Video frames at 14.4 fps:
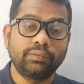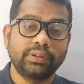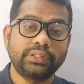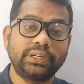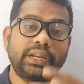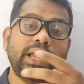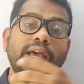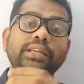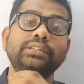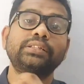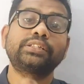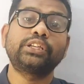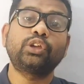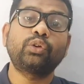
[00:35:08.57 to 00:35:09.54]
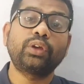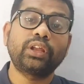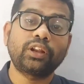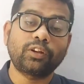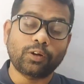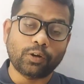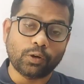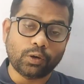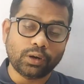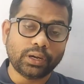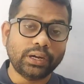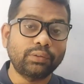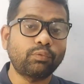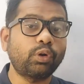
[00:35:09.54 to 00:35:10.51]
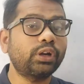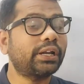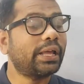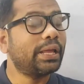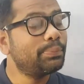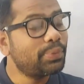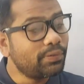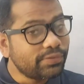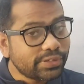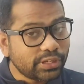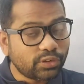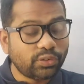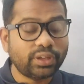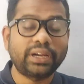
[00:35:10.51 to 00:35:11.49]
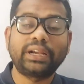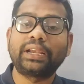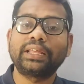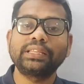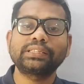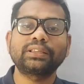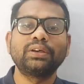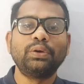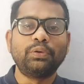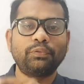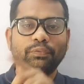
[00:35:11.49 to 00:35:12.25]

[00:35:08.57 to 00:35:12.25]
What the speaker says: it has a zero error or not and what type of zero error it is,